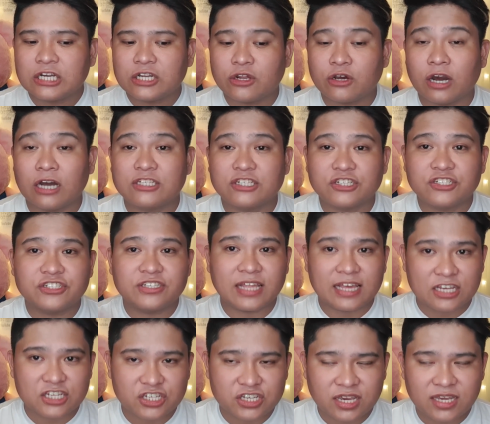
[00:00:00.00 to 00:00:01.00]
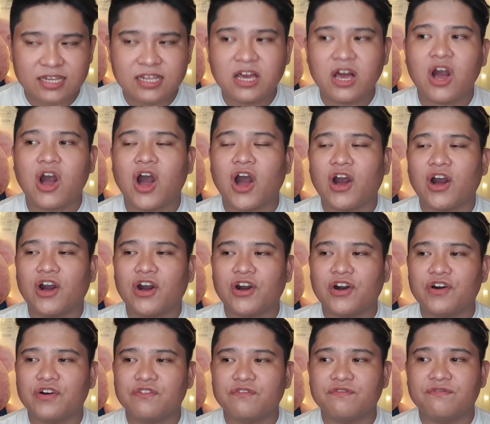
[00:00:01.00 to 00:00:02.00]
a translation
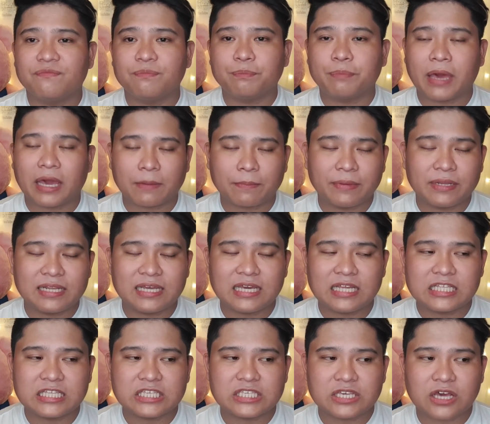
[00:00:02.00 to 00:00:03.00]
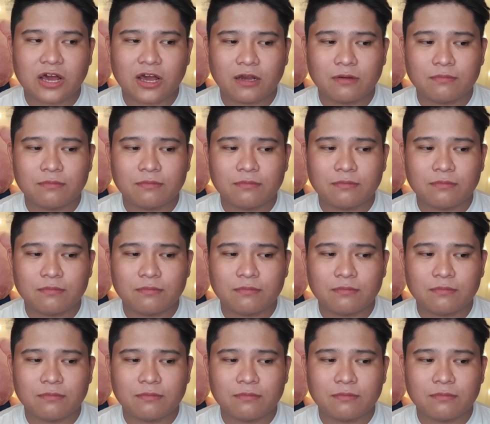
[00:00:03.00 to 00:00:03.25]
of Peck Khalid's